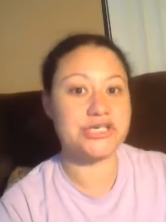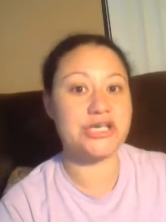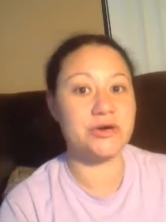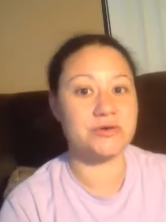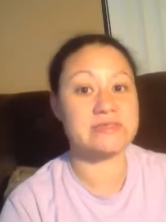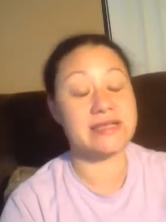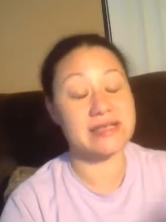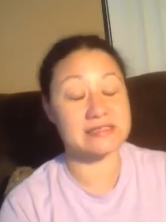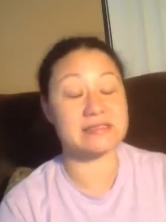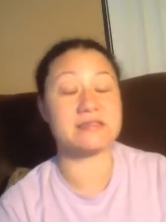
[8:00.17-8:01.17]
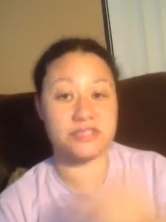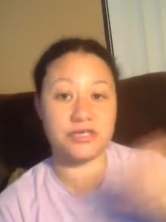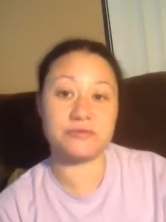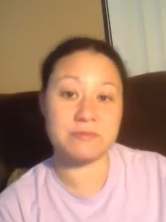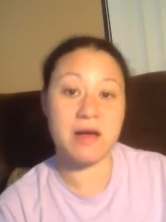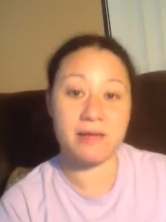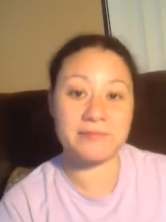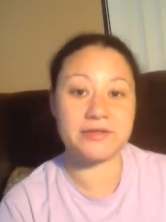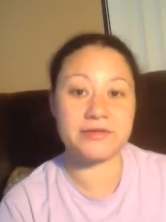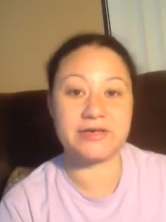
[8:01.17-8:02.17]
shows. I guess the show was
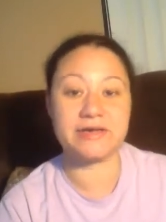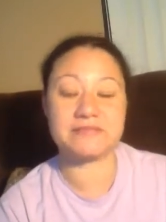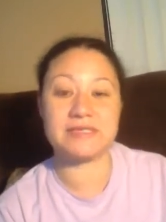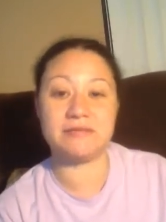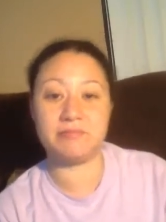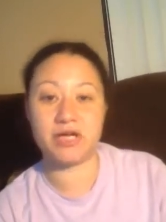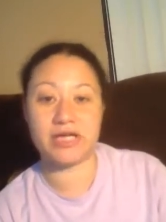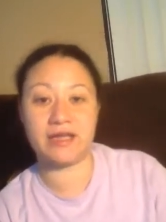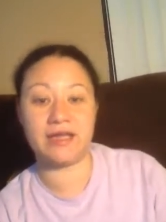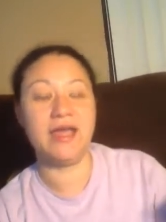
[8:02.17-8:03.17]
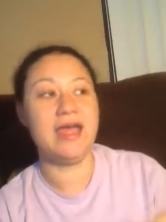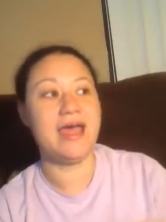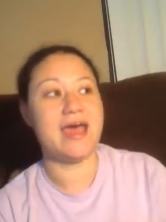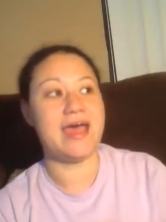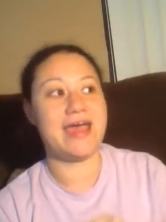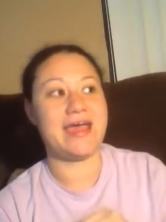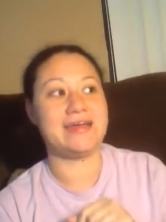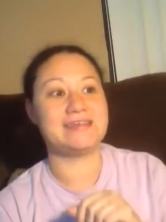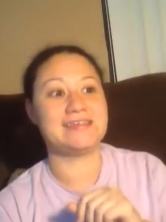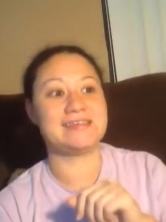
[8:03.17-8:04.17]
popular enough to keep booking,
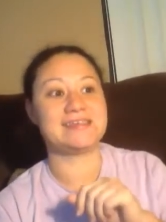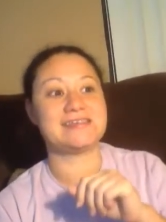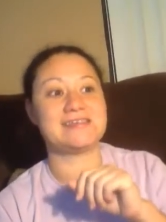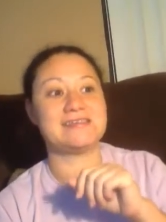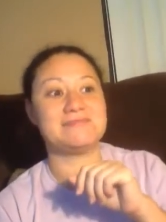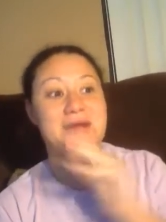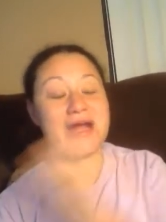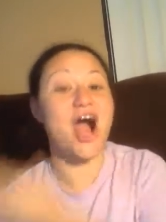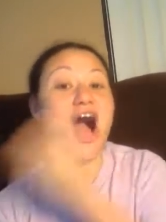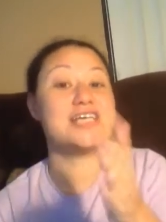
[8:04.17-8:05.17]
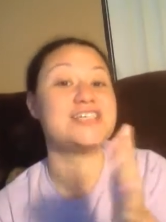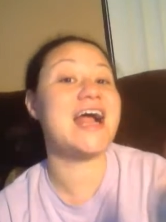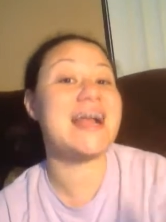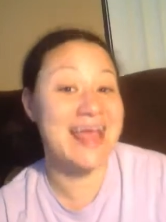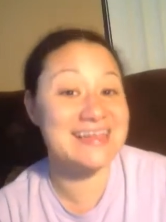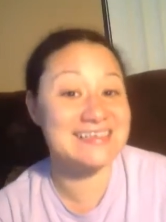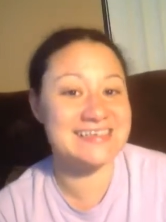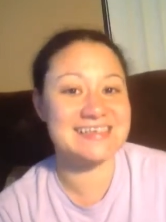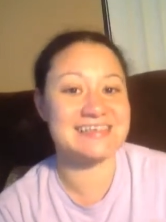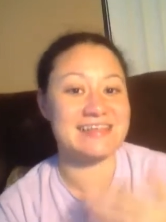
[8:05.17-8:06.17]
and my contract
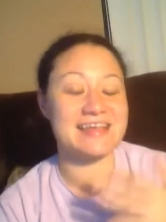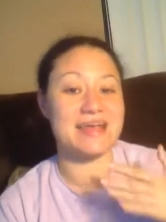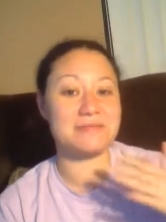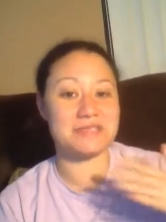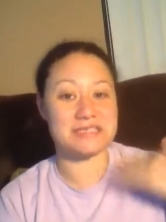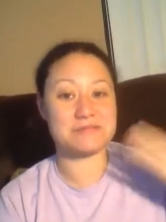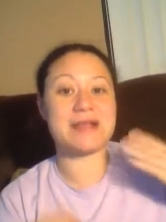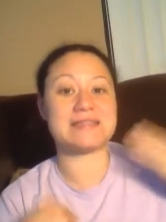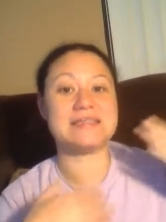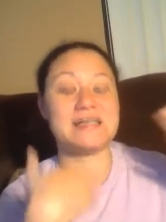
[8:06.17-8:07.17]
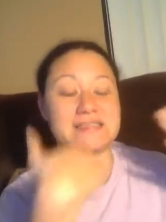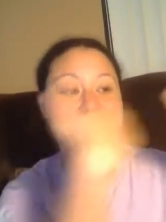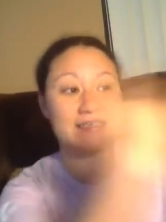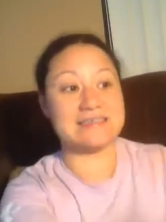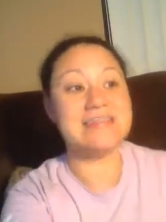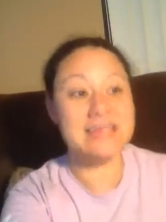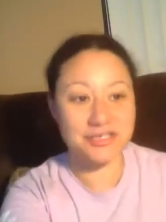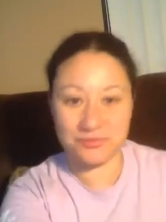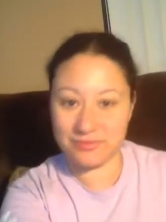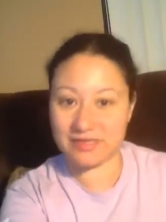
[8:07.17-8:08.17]
ended and they kept expecting us to
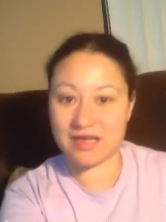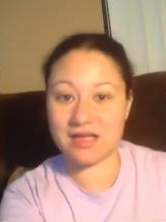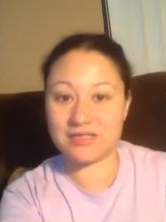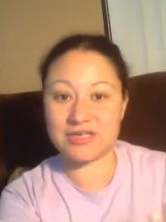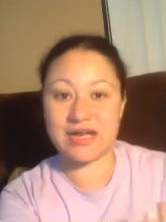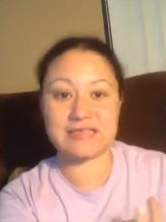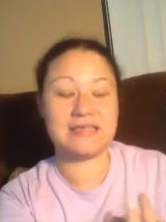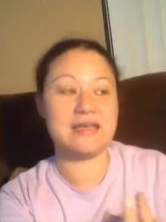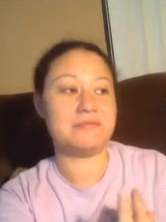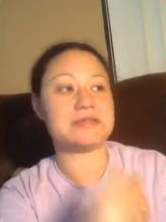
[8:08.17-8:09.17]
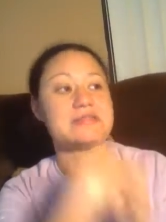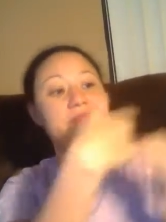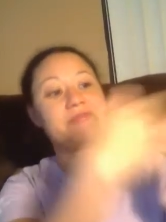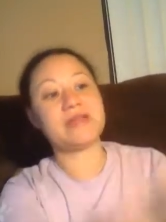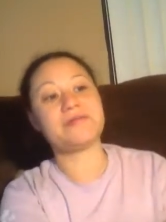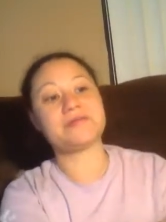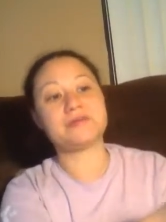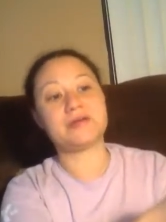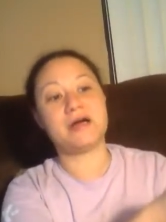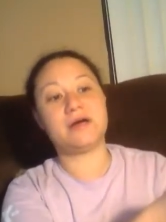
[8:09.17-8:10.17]
continue with the contract because some of the
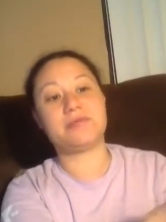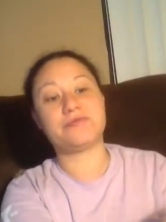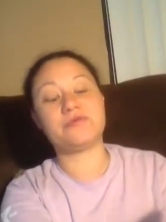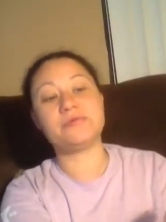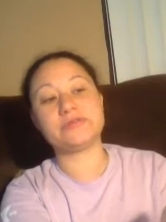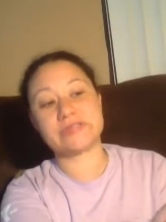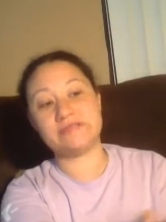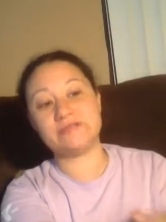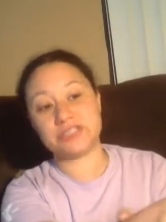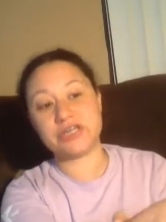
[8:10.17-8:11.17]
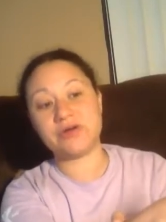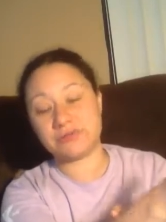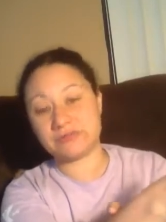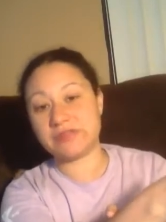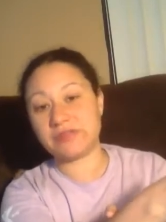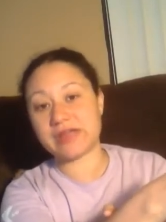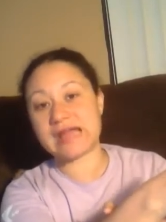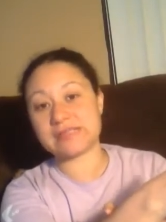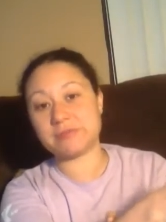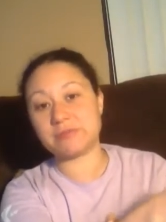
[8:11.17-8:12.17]
other uh, performers in the show, some of the other
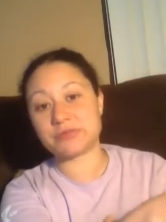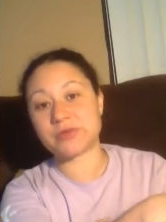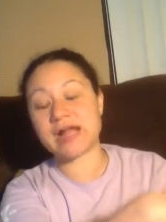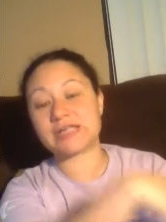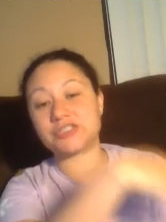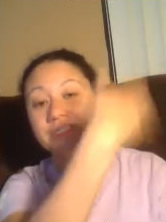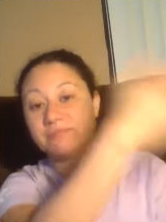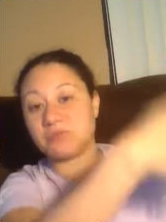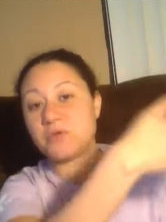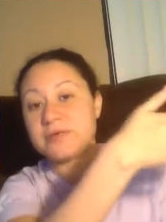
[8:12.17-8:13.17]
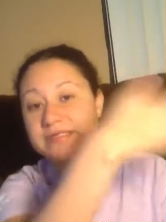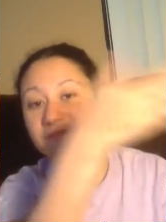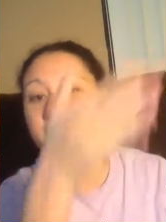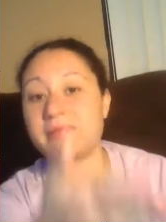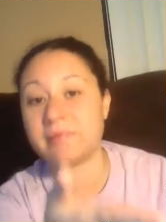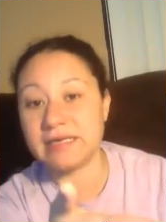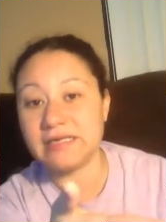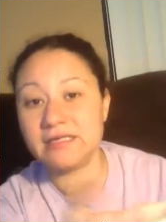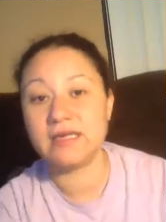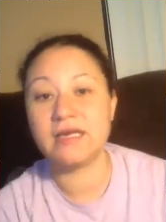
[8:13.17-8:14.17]
cast members were actually employees of the company.